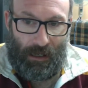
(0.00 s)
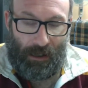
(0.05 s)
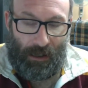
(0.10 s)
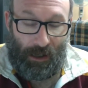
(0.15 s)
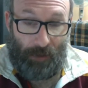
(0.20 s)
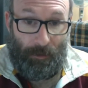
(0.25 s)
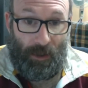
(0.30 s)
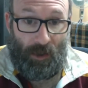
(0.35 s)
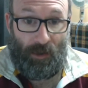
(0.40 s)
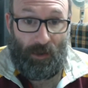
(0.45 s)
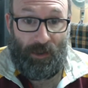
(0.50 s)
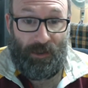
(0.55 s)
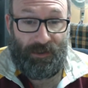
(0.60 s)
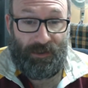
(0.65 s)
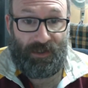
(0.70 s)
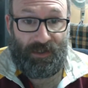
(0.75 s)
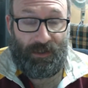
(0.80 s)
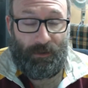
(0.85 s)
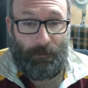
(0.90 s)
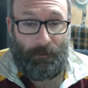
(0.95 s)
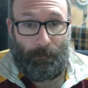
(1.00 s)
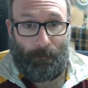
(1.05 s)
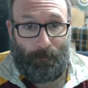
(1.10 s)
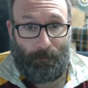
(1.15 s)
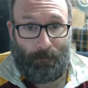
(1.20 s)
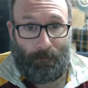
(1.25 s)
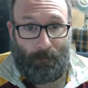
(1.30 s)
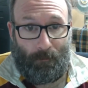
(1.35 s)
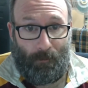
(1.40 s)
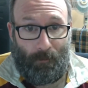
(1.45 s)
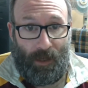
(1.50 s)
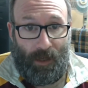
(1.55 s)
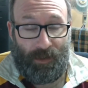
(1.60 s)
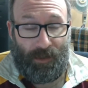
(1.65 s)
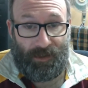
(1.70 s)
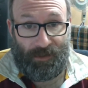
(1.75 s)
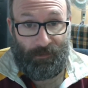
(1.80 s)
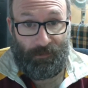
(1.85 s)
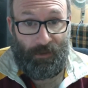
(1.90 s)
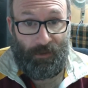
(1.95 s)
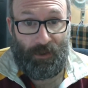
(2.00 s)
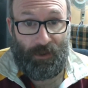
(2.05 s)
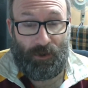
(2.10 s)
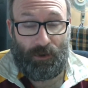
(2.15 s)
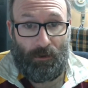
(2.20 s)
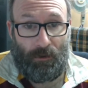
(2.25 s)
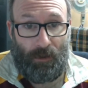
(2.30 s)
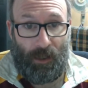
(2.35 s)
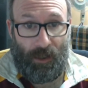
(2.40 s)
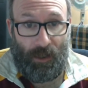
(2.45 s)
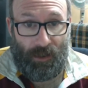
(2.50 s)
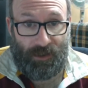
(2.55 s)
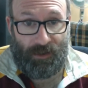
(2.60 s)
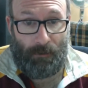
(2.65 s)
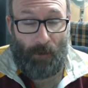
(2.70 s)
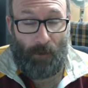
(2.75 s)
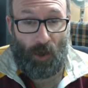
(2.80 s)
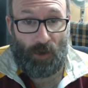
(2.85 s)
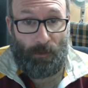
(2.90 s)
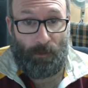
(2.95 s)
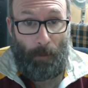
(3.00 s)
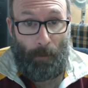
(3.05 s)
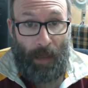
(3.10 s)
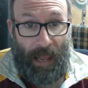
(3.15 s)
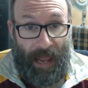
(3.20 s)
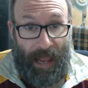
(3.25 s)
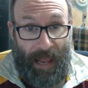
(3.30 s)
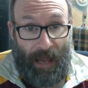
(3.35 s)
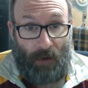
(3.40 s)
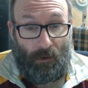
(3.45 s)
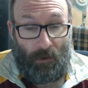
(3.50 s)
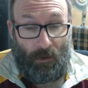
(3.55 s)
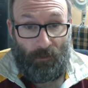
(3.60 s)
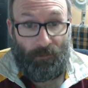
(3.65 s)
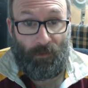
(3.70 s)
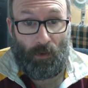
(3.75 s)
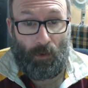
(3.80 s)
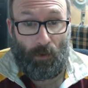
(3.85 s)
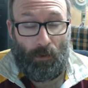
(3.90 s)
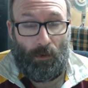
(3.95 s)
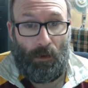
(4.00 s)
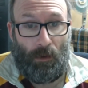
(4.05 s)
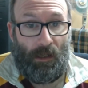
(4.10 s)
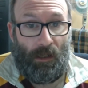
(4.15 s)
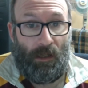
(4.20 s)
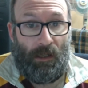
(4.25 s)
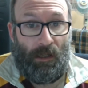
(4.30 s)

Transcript: I got to be honest, it is official. It is the most powerful